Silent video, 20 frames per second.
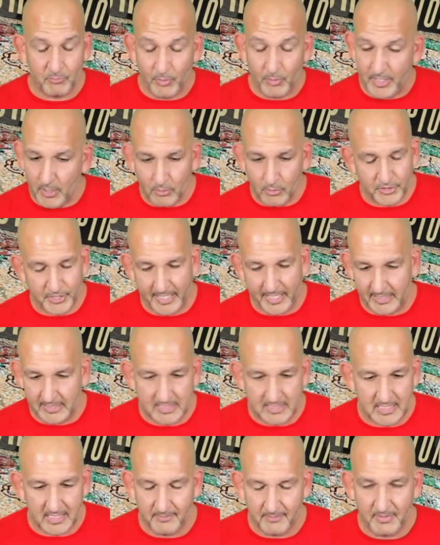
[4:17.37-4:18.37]
We know Jaylen's
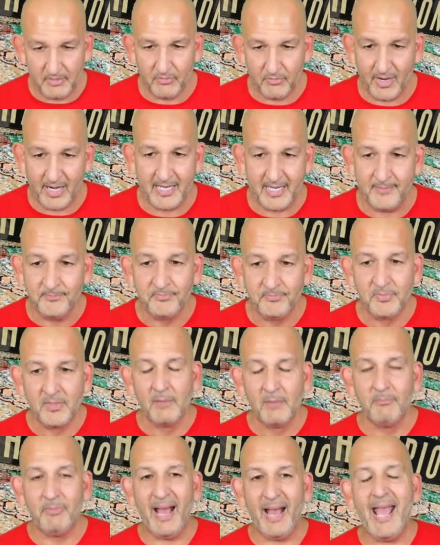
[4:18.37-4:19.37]
going to be ready.
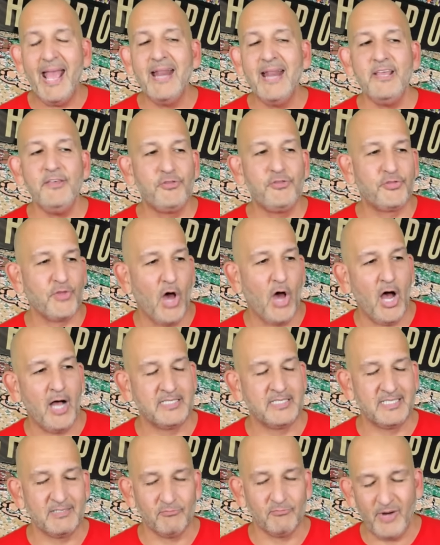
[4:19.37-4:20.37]
But any
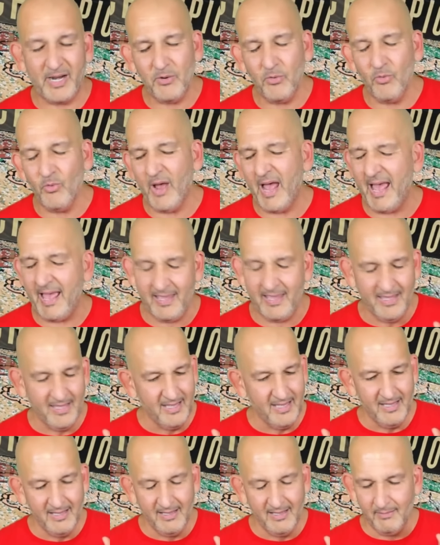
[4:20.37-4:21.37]
thoughts right away?
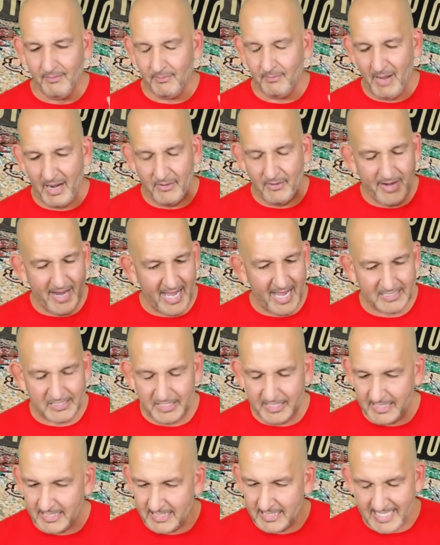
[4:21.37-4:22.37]
My
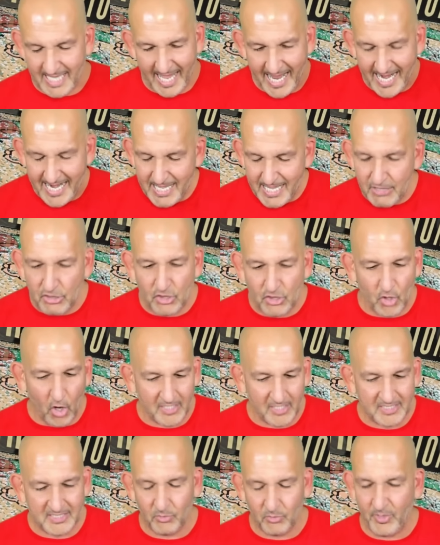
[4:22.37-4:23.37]
reaction is any
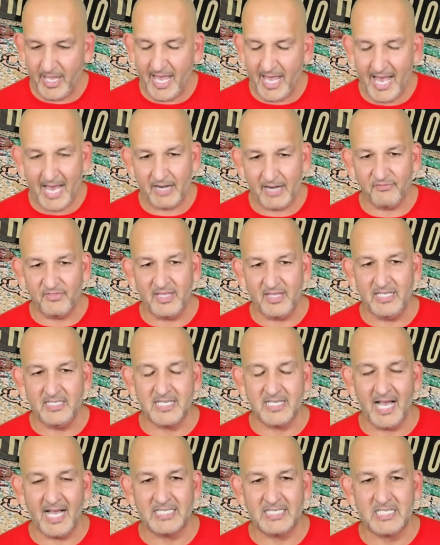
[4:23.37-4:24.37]
thoughts that we had of these
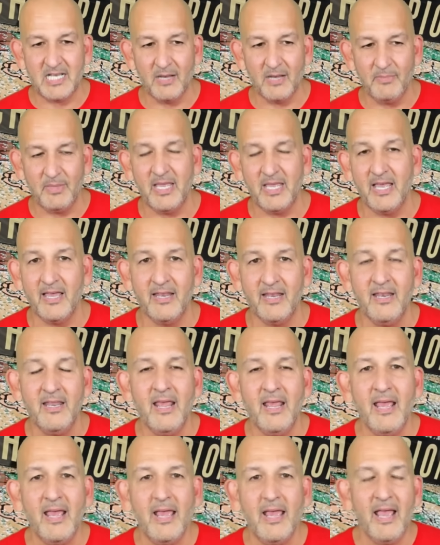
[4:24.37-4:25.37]
guys coming in
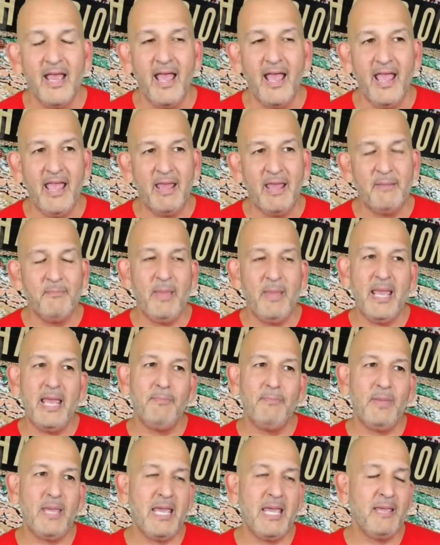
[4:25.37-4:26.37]
and
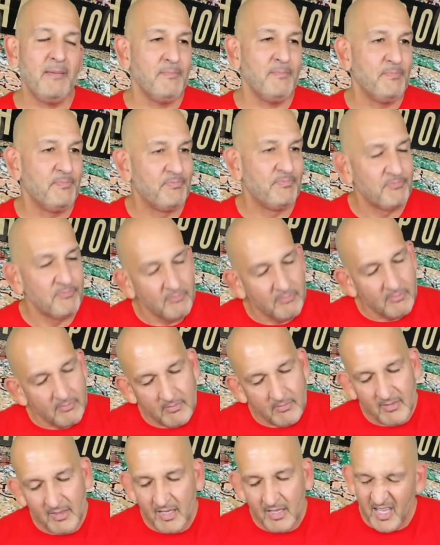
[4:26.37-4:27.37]
maybe,
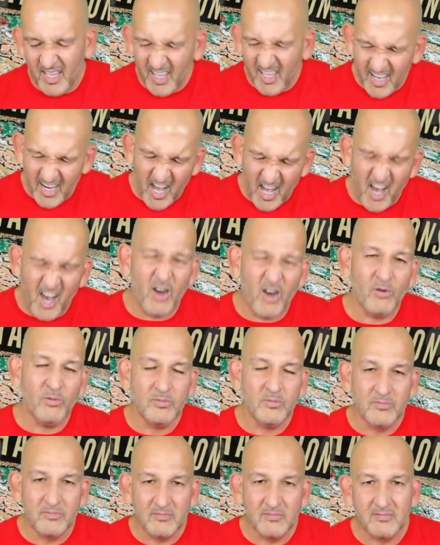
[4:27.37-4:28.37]
you know,
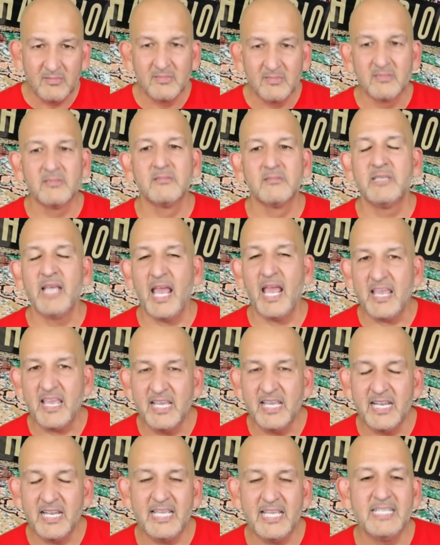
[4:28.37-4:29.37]
taking
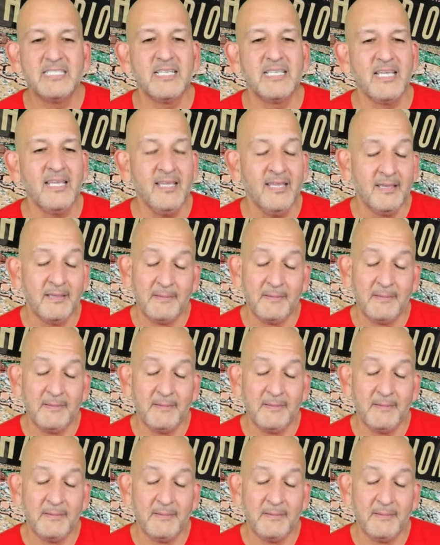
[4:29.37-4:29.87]
it easy.